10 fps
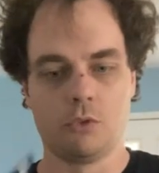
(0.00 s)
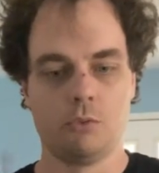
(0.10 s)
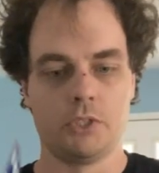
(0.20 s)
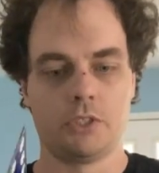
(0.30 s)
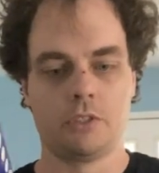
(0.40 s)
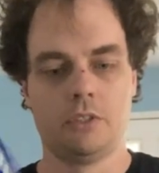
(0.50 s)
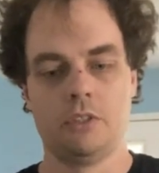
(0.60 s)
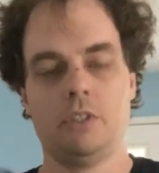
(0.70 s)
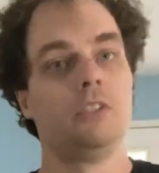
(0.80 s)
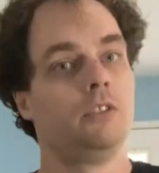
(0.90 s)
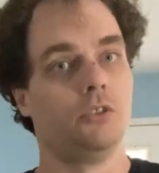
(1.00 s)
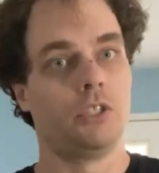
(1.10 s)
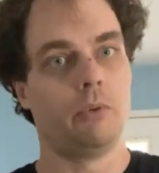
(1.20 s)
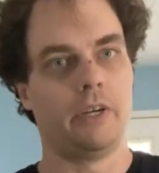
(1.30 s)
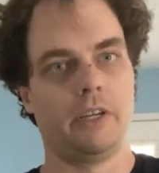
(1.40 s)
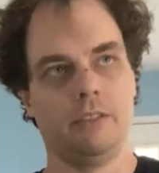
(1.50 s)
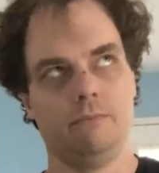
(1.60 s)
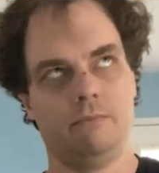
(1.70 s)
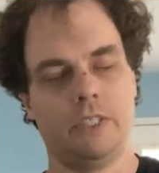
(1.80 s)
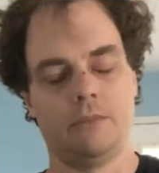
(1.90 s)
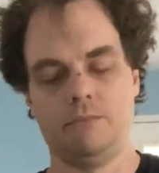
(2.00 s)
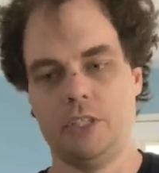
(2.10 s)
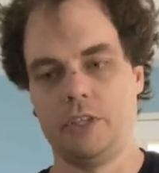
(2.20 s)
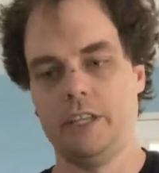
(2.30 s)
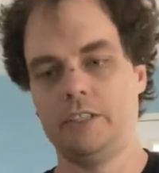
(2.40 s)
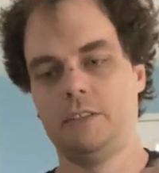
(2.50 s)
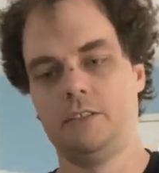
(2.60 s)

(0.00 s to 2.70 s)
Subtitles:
which you'll see why near the end.